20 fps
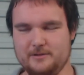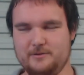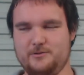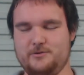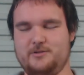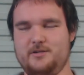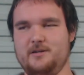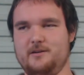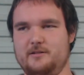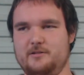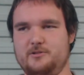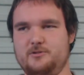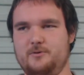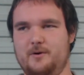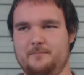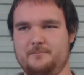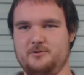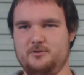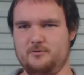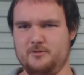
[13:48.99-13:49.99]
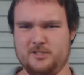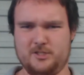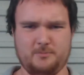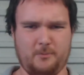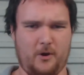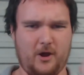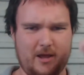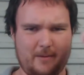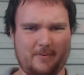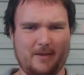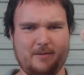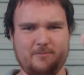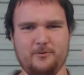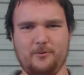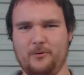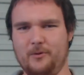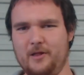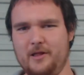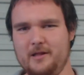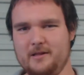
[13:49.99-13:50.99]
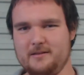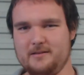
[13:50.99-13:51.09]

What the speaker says: in New Zealand to inspire people